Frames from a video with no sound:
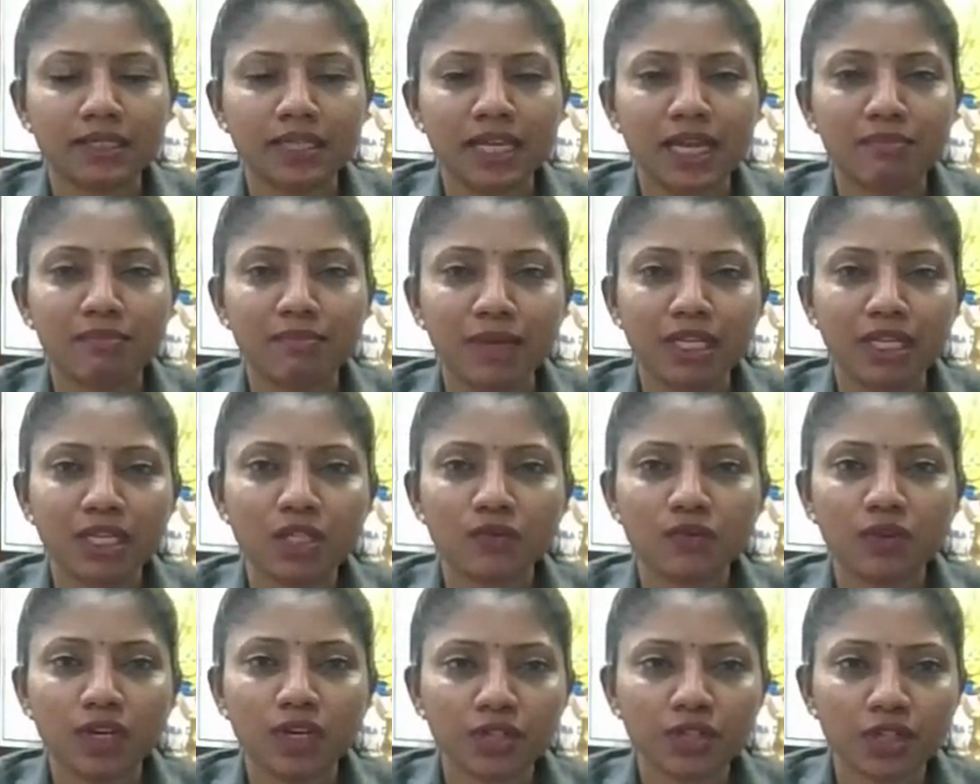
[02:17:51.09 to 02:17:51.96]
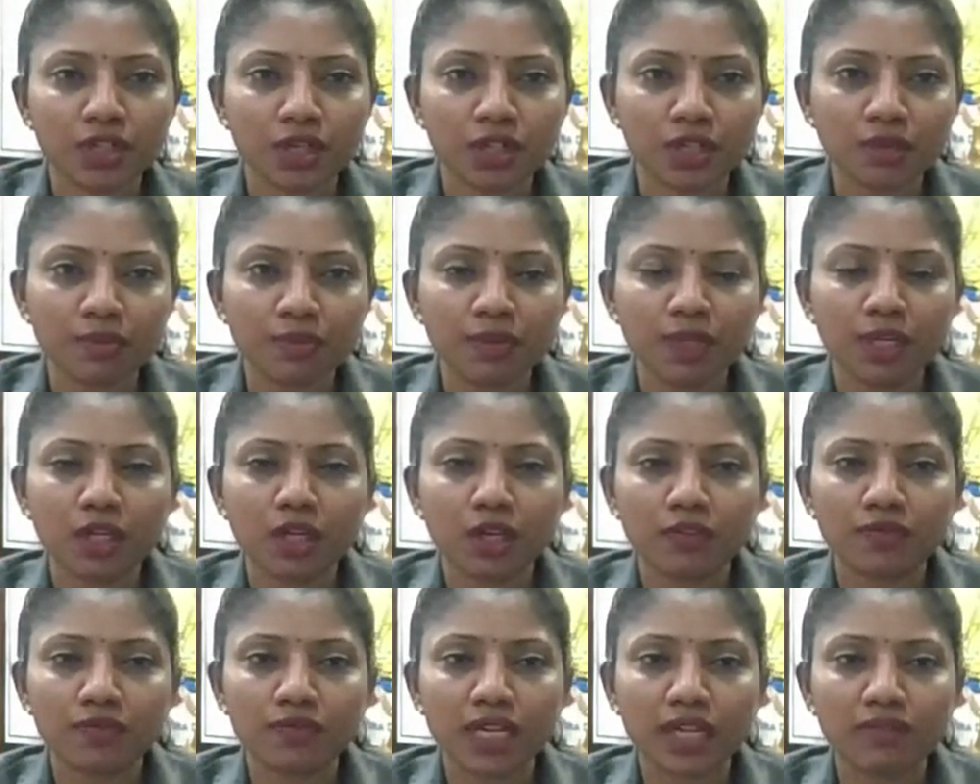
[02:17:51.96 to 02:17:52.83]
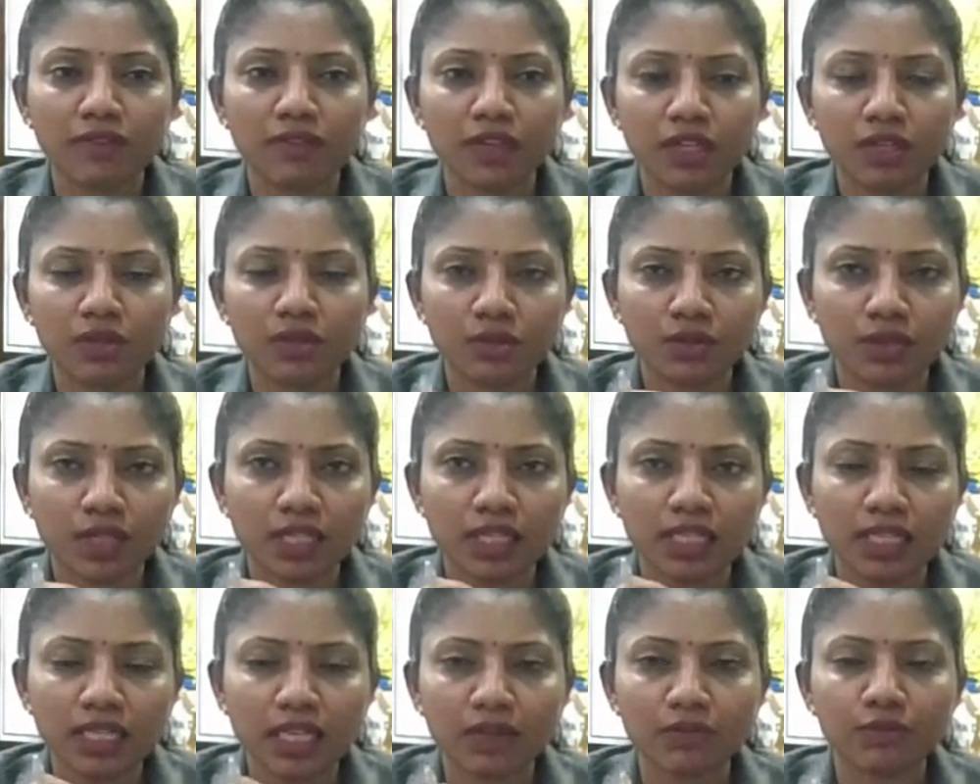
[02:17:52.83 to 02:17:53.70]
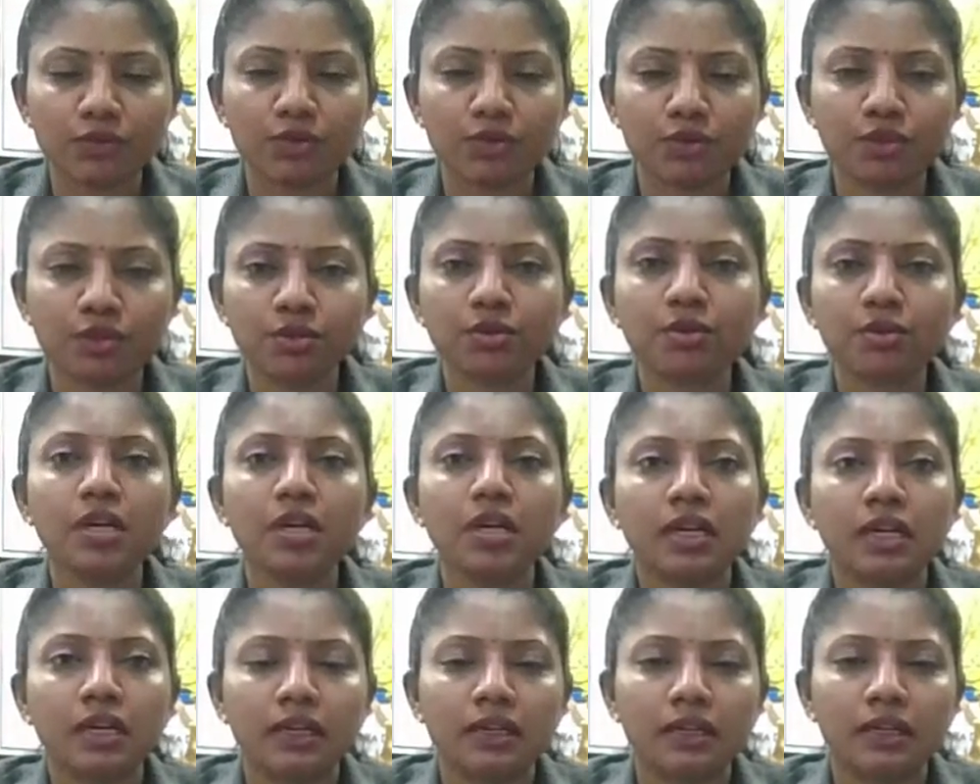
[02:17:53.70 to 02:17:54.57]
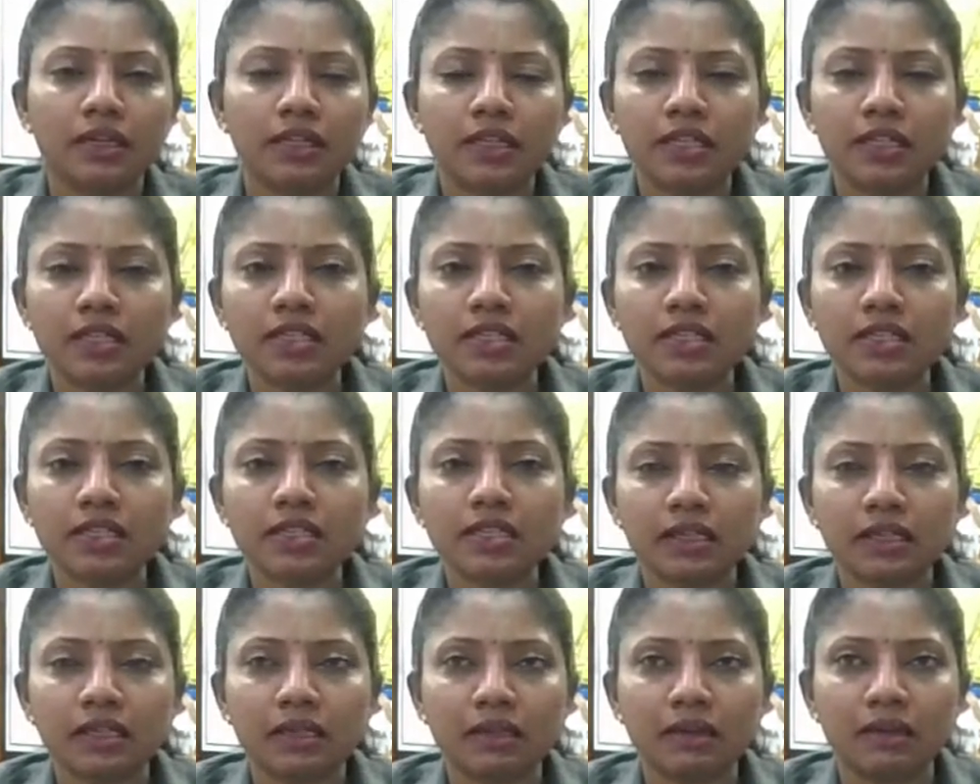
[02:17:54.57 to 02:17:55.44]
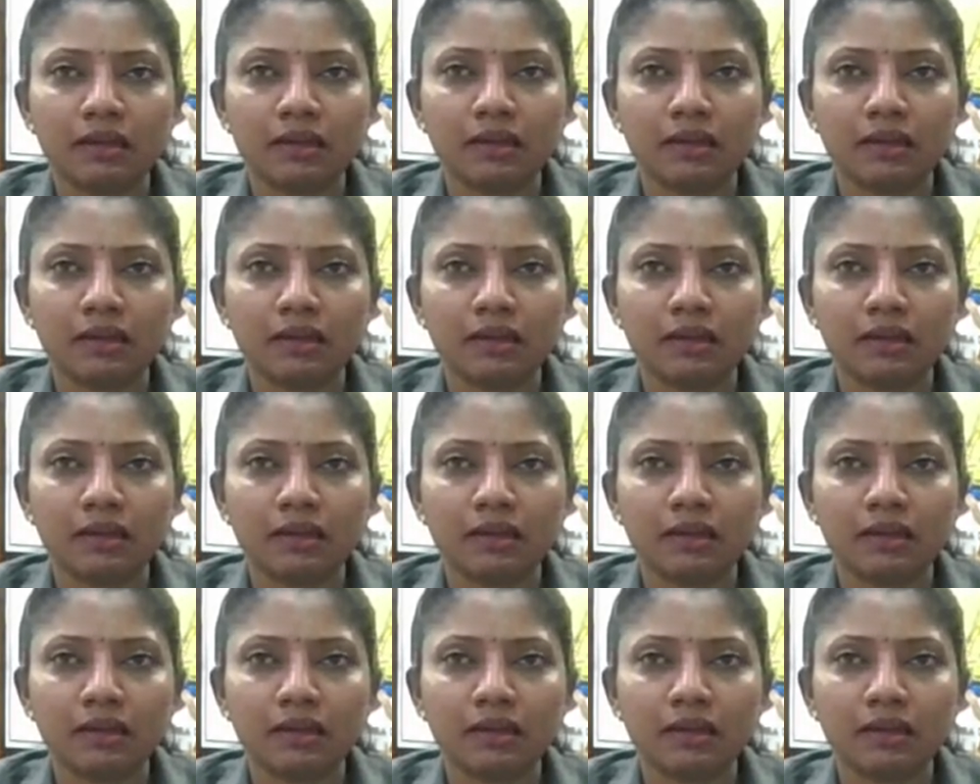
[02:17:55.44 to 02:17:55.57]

Campaign is for a shorter period of time when you really have to, it is like